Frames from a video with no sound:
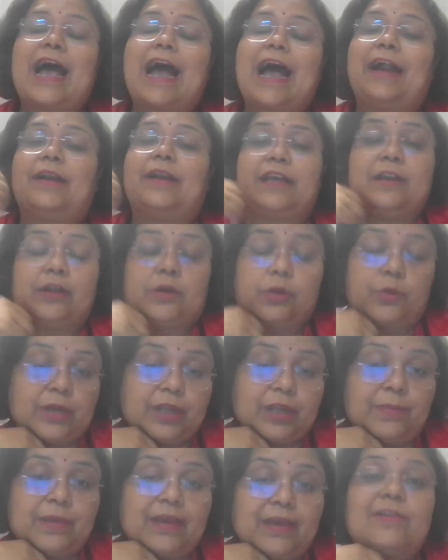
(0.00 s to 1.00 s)
And
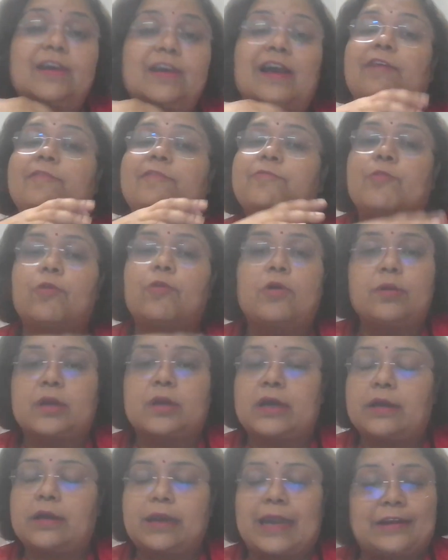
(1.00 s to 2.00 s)
including me, we are
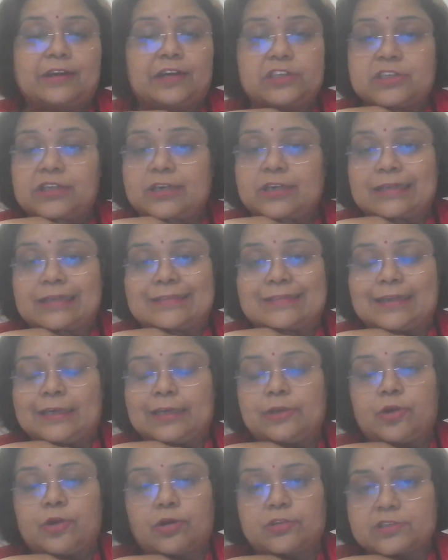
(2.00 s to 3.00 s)
4 lactation
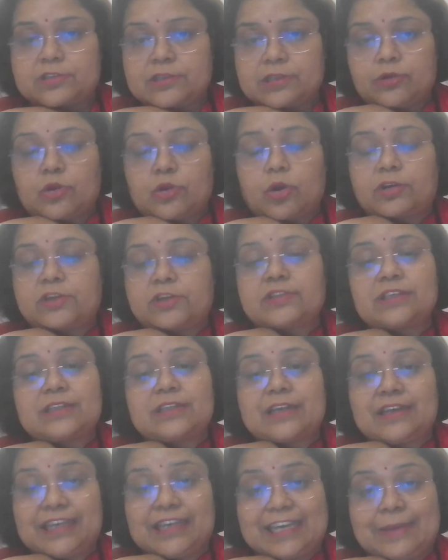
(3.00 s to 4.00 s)
consultant doctors
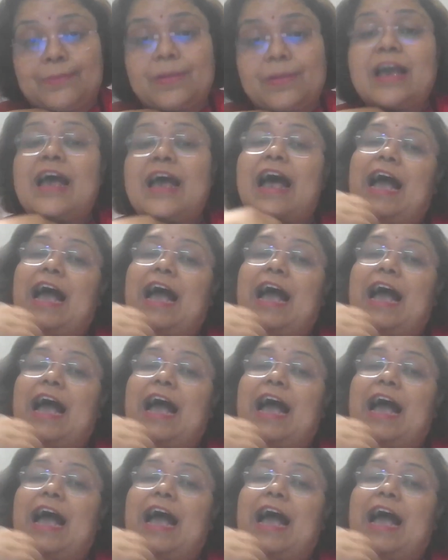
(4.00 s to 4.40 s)
in the team.